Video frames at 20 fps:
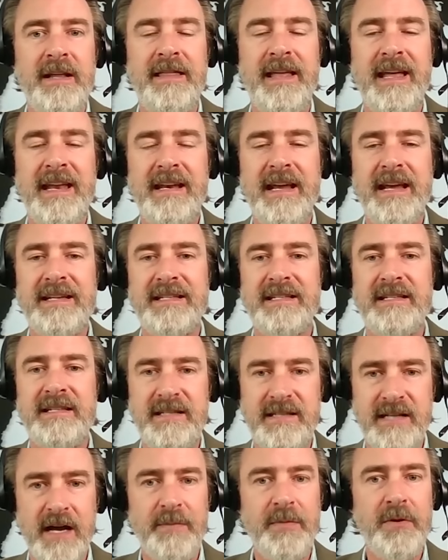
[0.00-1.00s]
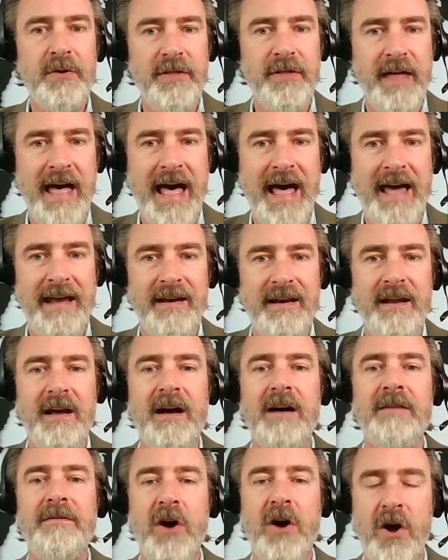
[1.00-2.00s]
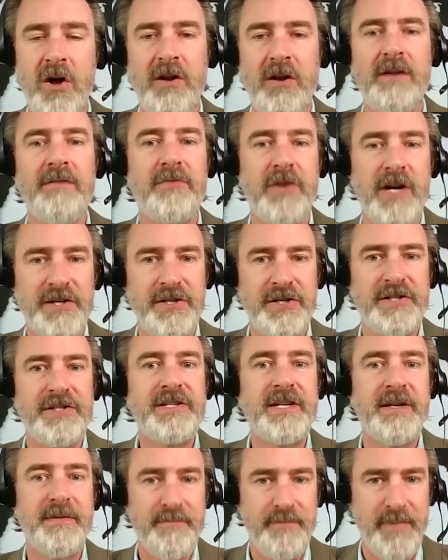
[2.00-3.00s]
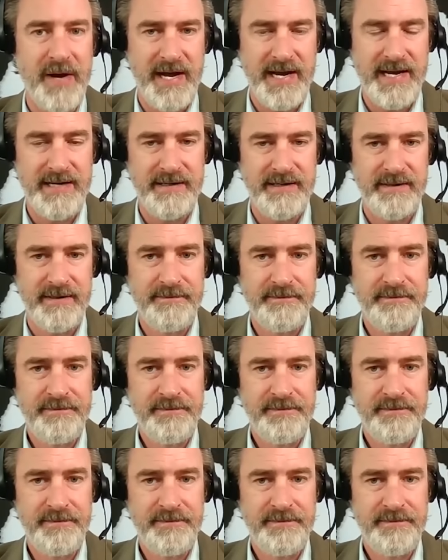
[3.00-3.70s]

that is double that of all of Russians combined.